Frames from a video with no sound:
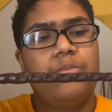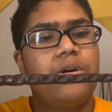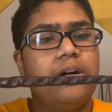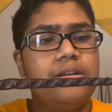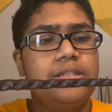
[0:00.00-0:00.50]

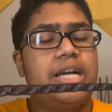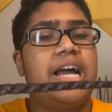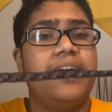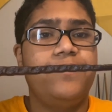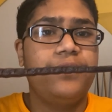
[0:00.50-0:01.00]
wand,
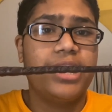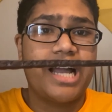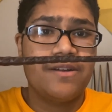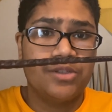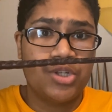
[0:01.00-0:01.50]
I feel like
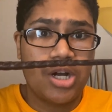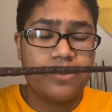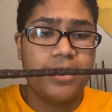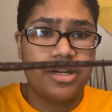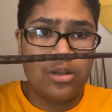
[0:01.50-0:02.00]
I have to talk
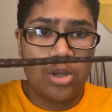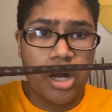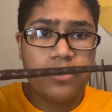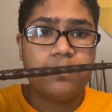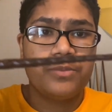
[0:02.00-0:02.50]
about it a
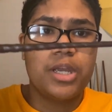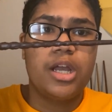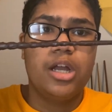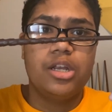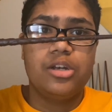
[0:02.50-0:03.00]
lot.
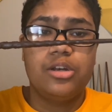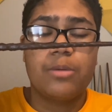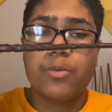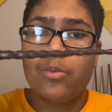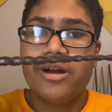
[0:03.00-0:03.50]

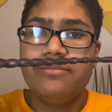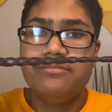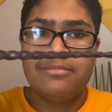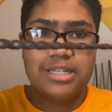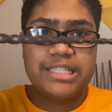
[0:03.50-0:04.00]
Number
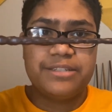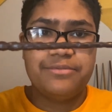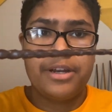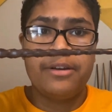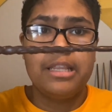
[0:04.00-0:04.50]
one, it's a
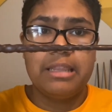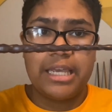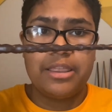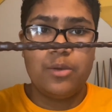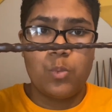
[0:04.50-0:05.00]
very
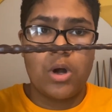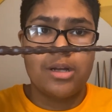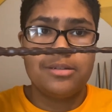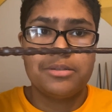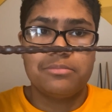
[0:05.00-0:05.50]
lengthy
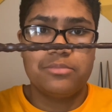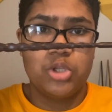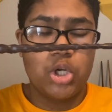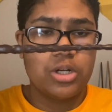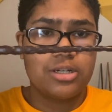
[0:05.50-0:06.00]
wand.
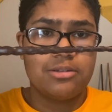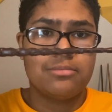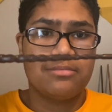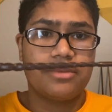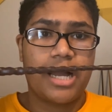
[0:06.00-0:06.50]
Look
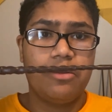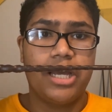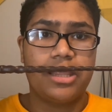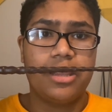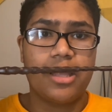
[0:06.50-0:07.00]
how
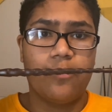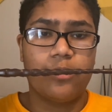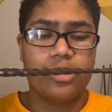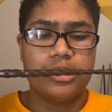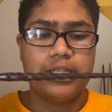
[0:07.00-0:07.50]
lengthy that
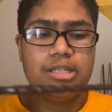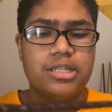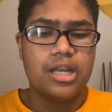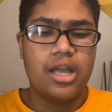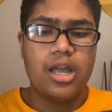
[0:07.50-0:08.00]
wand is.